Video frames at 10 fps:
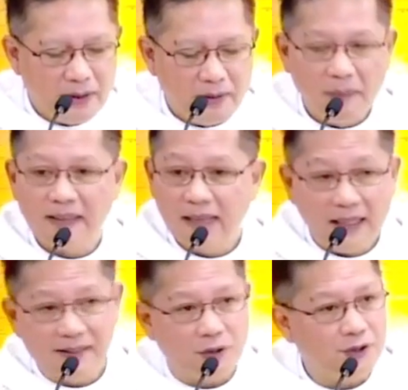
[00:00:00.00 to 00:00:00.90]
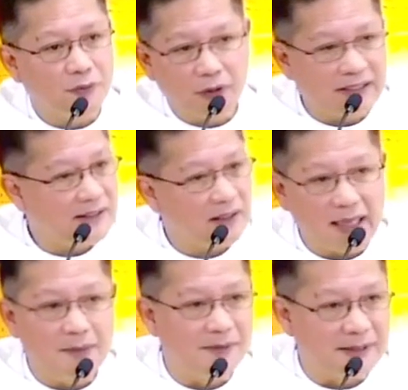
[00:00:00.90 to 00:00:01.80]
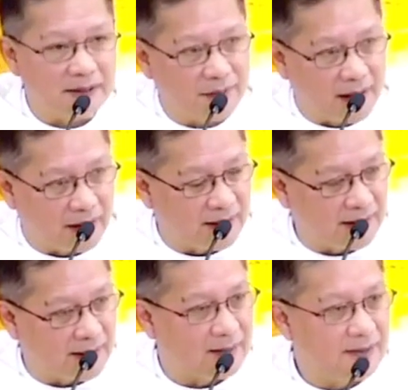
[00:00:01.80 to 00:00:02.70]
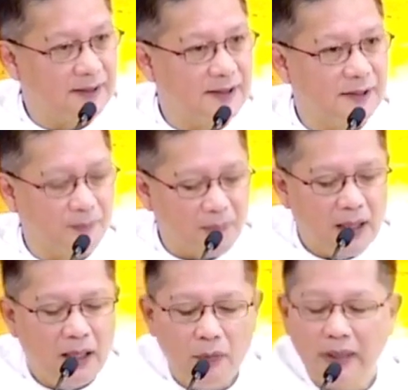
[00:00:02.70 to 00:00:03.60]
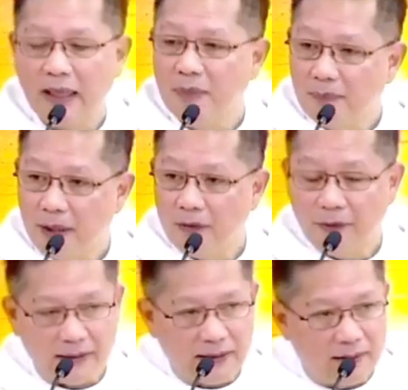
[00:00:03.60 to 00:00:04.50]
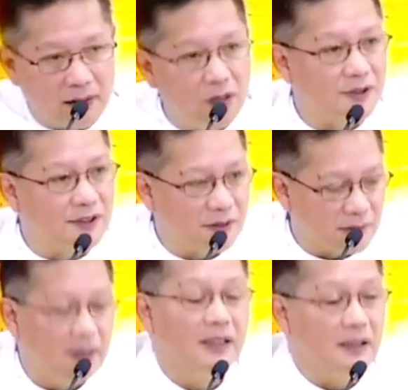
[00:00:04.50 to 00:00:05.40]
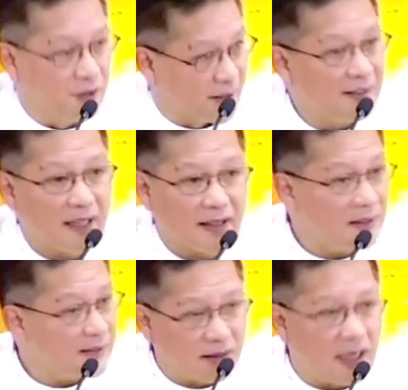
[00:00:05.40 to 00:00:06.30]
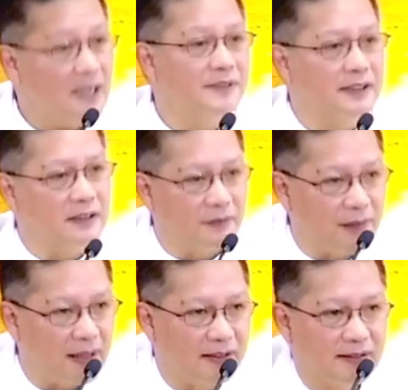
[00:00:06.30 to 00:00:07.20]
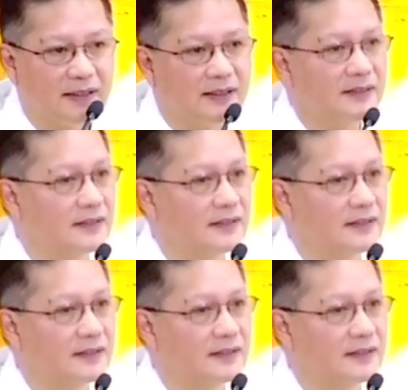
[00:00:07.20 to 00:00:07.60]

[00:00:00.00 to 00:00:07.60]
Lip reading: But that is also for the scribes and the Pharisees. We can be perfect in those, just like the scribes and the Pharisees.